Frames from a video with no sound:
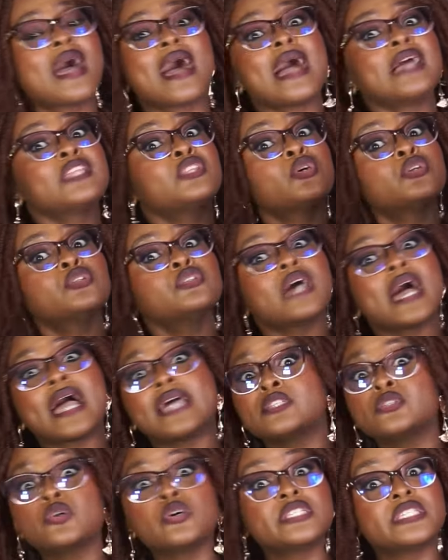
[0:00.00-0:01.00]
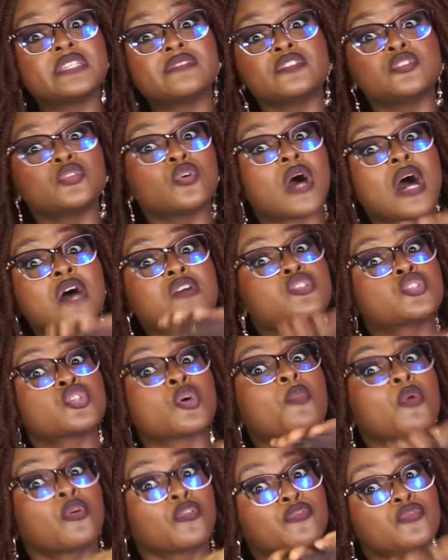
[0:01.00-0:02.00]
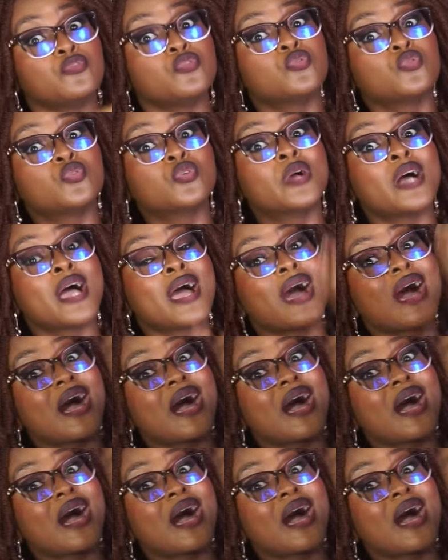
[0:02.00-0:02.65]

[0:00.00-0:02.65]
I don't even know how some of you,